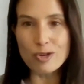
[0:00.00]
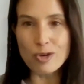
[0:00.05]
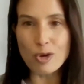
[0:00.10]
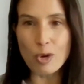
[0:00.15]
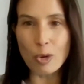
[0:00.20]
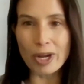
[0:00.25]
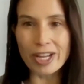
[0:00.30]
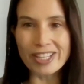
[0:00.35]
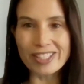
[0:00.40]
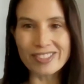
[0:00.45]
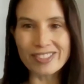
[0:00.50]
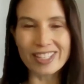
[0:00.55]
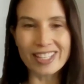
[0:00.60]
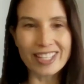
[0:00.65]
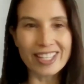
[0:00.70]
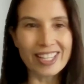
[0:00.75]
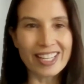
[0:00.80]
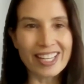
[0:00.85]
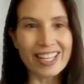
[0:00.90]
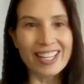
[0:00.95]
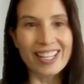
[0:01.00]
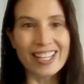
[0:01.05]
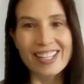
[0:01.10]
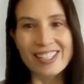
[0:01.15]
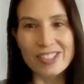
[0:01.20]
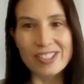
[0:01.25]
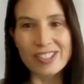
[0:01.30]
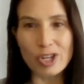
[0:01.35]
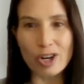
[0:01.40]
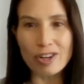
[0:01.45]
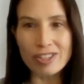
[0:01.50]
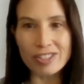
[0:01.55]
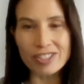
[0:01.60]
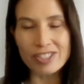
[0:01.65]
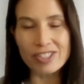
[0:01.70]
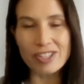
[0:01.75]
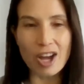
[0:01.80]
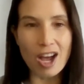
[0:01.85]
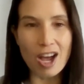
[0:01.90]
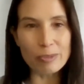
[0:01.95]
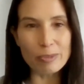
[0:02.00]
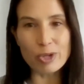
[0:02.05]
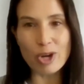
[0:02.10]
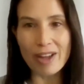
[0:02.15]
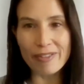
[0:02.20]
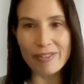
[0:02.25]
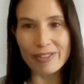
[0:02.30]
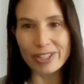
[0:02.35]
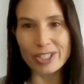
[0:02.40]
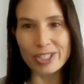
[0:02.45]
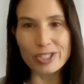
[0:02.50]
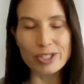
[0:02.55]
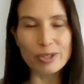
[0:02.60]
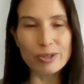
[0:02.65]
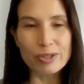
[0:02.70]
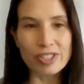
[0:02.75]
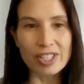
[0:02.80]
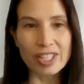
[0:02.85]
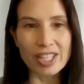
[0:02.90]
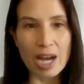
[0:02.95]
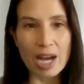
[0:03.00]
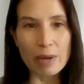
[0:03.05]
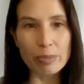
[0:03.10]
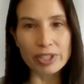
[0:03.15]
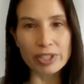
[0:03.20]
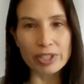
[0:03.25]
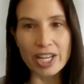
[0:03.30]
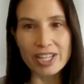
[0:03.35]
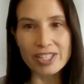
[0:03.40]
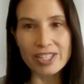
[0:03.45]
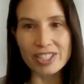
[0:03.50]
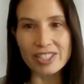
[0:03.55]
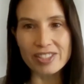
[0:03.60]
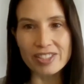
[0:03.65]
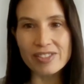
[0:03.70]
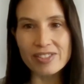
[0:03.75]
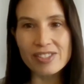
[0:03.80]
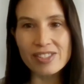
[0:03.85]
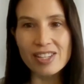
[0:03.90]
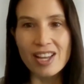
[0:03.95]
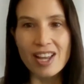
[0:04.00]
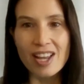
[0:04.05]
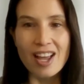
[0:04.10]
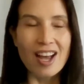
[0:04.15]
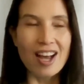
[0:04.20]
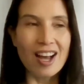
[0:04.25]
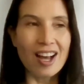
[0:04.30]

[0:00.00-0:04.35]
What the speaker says: noisy start and stop traffic inducing applications